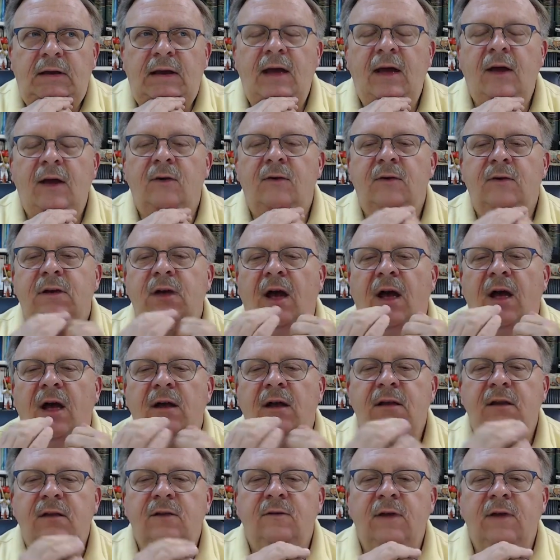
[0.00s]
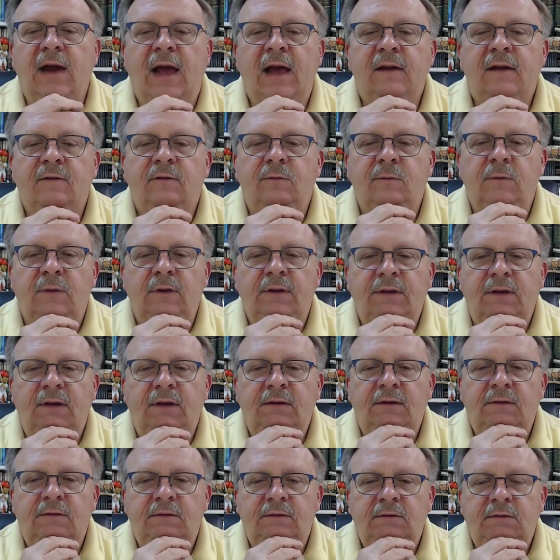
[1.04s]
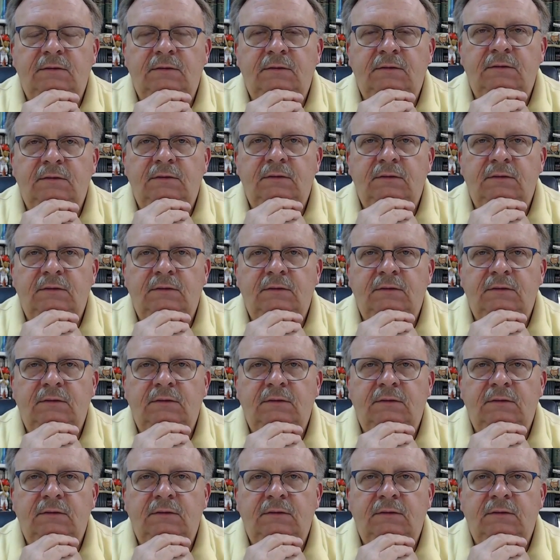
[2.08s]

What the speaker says: God interacts with us.